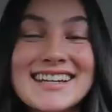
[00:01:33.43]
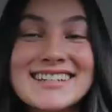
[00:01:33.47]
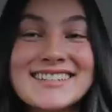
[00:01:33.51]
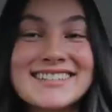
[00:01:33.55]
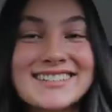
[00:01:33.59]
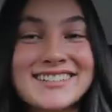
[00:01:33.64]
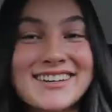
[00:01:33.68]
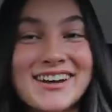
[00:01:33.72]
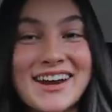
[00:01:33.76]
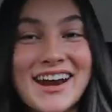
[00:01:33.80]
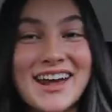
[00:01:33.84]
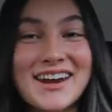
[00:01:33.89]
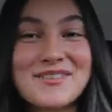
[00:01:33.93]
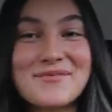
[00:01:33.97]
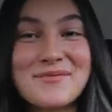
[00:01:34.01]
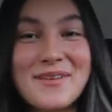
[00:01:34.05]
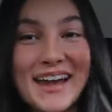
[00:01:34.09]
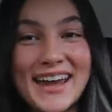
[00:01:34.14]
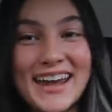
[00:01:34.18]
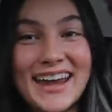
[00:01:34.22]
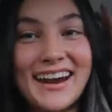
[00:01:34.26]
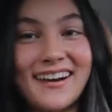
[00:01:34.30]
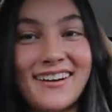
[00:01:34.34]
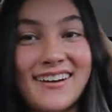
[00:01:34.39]
I just got out of
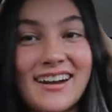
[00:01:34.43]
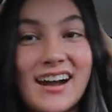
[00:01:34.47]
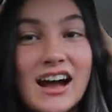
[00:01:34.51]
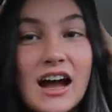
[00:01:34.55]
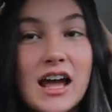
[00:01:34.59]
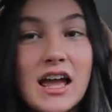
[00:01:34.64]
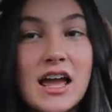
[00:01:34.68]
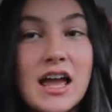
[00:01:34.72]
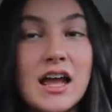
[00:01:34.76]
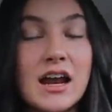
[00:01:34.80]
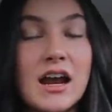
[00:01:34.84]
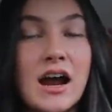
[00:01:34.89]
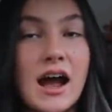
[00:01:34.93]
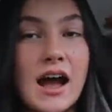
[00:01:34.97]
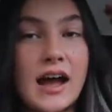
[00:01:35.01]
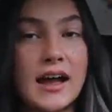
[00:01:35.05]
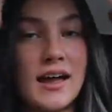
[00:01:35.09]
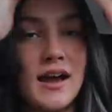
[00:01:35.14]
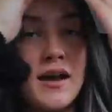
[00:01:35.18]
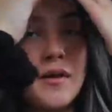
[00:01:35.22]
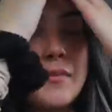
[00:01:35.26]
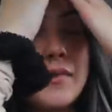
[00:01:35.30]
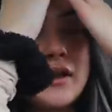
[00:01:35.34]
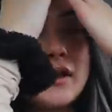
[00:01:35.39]
my haircut and I
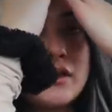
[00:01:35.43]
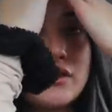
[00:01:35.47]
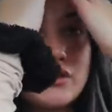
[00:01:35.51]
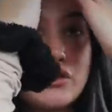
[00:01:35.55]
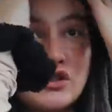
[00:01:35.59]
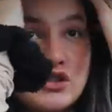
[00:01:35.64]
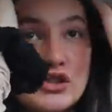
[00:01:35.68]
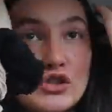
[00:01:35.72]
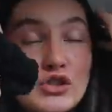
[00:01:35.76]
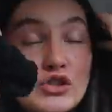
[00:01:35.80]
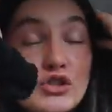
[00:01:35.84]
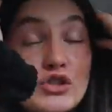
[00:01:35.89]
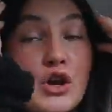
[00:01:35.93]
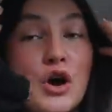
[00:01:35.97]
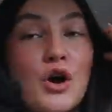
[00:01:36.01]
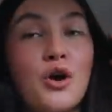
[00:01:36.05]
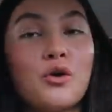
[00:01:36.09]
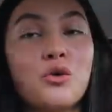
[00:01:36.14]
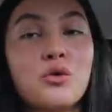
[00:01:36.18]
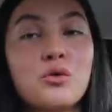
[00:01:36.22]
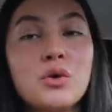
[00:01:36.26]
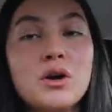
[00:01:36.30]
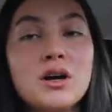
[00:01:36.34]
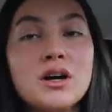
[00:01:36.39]
am
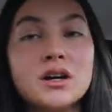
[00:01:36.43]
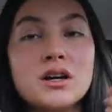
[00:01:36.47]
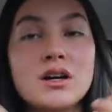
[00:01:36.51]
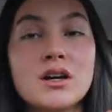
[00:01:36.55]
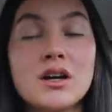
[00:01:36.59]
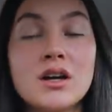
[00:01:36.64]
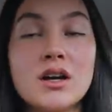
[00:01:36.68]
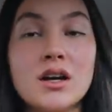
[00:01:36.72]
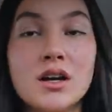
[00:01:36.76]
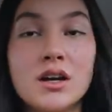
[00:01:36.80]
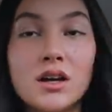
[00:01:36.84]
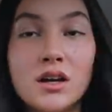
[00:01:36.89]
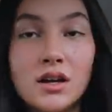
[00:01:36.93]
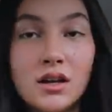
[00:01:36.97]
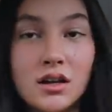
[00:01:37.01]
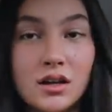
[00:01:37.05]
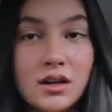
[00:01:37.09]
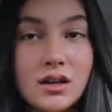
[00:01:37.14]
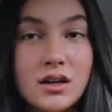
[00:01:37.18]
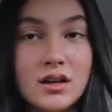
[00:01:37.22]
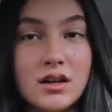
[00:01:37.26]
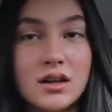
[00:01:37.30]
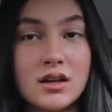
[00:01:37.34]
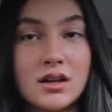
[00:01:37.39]
so
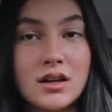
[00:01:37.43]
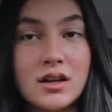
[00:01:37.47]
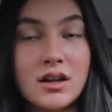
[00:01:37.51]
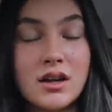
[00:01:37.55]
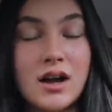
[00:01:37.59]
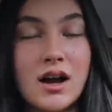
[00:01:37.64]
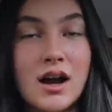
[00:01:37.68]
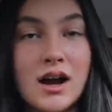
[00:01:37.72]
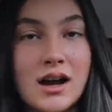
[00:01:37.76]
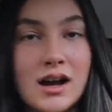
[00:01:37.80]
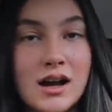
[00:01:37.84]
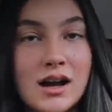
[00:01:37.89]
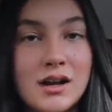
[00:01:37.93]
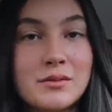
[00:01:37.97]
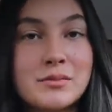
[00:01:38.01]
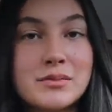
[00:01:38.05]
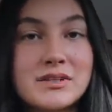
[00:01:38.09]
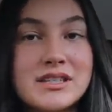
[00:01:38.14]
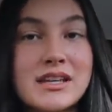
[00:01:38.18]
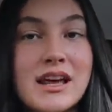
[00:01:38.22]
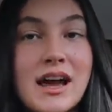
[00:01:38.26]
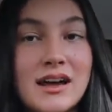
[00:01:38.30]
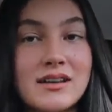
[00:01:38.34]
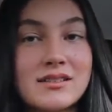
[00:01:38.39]

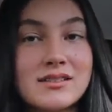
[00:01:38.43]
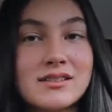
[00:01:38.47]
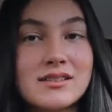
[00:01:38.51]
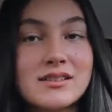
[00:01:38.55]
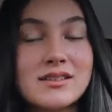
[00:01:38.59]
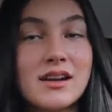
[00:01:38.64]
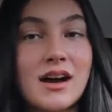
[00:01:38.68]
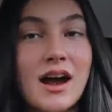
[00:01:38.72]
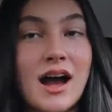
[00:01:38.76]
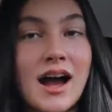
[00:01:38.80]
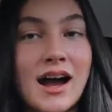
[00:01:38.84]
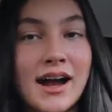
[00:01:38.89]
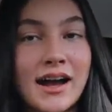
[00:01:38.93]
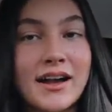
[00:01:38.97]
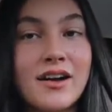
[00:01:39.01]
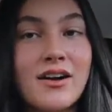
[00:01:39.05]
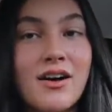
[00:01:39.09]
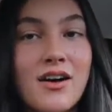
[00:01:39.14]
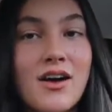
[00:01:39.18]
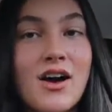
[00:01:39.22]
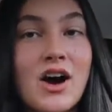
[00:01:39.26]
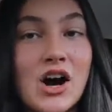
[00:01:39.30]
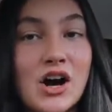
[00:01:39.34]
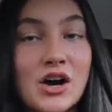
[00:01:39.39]
obsessed. I
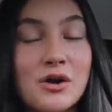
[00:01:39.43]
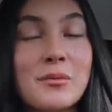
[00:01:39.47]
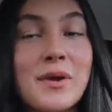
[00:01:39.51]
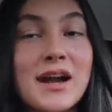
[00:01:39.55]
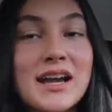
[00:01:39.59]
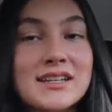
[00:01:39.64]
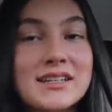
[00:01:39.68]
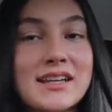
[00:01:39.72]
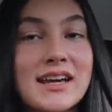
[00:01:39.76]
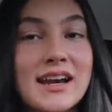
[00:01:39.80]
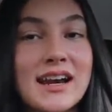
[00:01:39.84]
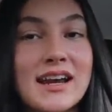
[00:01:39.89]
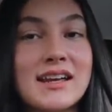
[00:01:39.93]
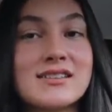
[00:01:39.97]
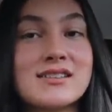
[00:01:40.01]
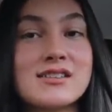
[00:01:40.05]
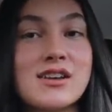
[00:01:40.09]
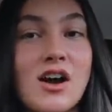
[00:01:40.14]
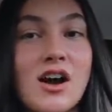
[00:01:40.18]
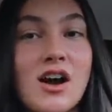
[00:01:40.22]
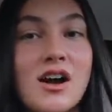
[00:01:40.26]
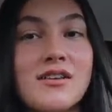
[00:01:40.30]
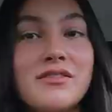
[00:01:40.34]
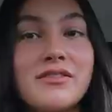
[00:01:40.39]
got all my dead ends
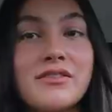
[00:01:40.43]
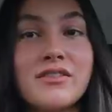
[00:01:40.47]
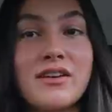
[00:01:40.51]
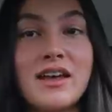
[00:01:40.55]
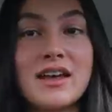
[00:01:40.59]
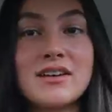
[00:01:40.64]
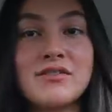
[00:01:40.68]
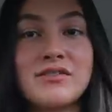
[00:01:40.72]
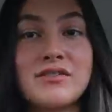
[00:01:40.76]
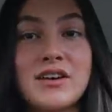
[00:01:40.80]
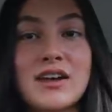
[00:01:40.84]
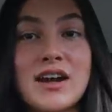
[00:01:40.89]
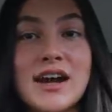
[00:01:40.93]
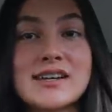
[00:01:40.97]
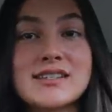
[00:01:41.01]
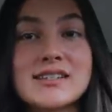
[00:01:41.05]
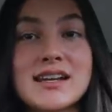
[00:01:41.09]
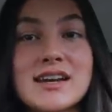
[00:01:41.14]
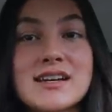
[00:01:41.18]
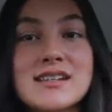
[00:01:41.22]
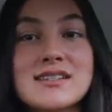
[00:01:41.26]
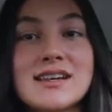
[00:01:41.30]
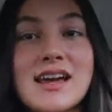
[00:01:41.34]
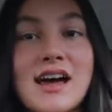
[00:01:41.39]
off. If you guys
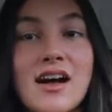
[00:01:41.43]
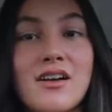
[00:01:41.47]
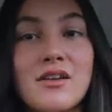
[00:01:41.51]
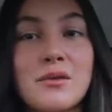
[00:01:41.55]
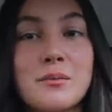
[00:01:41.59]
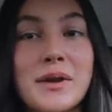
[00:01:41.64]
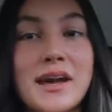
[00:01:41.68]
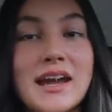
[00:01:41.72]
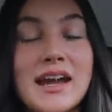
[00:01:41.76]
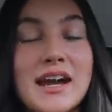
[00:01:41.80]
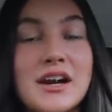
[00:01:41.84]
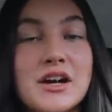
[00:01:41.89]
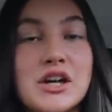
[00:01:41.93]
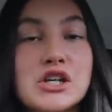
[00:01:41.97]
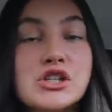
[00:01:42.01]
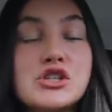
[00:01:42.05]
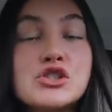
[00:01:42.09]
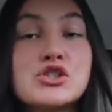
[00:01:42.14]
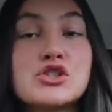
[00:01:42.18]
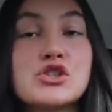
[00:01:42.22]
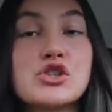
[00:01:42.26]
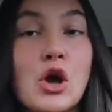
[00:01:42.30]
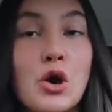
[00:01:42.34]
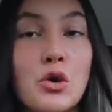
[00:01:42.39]
can't tell, my hair
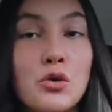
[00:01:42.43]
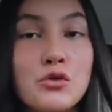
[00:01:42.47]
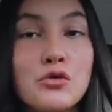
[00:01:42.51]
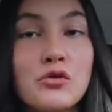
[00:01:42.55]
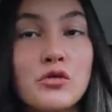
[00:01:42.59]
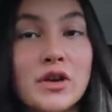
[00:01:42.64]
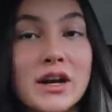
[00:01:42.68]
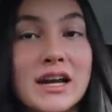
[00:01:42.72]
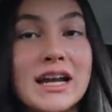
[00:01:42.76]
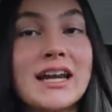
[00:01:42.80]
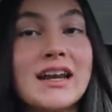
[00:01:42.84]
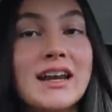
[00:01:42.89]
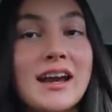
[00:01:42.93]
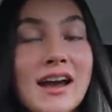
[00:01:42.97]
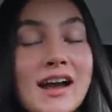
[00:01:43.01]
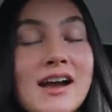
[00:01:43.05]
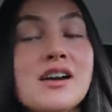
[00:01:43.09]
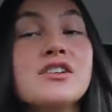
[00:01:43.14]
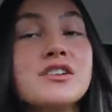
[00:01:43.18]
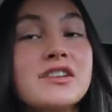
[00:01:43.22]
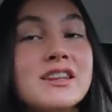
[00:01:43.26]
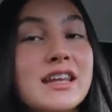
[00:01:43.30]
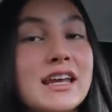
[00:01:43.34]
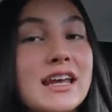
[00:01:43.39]
is so freaking
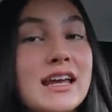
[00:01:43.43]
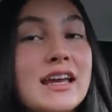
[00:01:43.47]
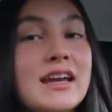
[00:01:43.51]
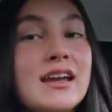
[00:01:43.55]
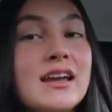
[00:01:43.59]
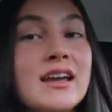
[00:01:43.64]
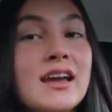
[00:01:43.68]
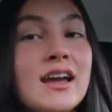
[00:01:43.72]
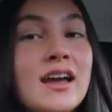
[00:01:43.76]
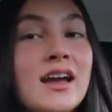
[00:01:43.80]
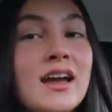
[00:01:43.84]
healthy.